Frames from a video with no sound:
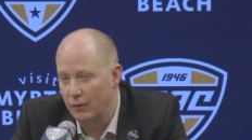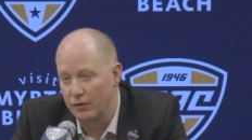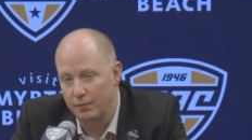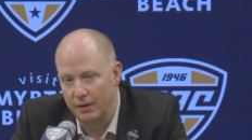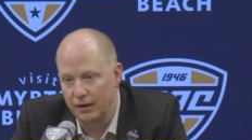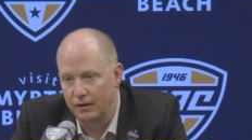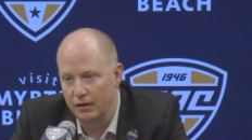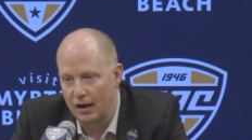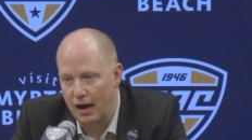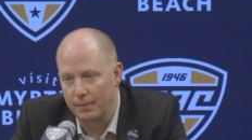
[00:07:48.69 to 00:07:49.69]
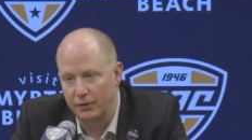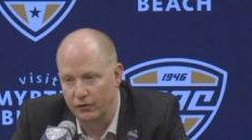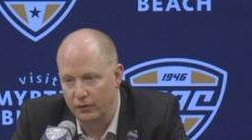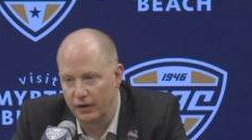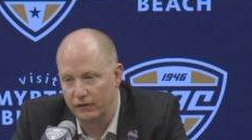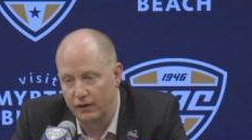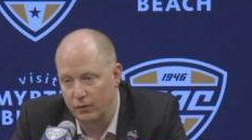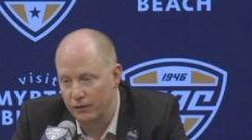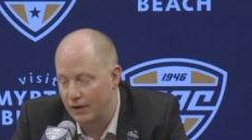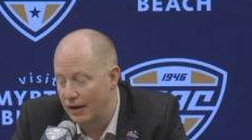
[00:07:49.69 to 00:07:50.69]
We've been
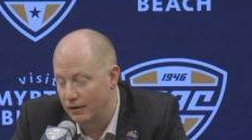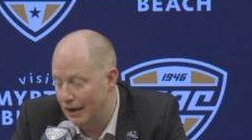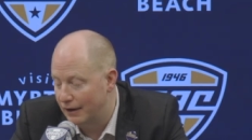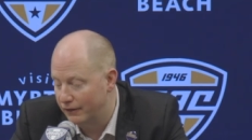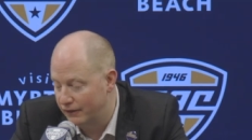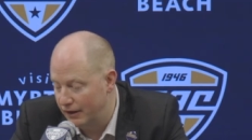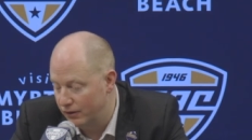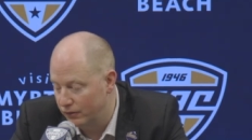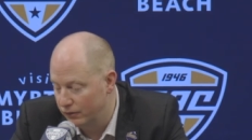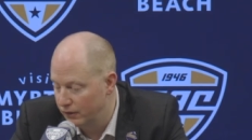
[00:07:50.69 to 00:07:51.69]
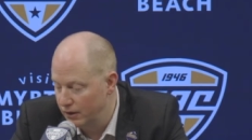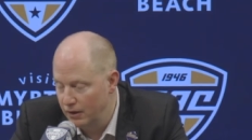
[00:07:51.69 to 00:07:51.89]
opportunistic. We've gotten a lot of steals.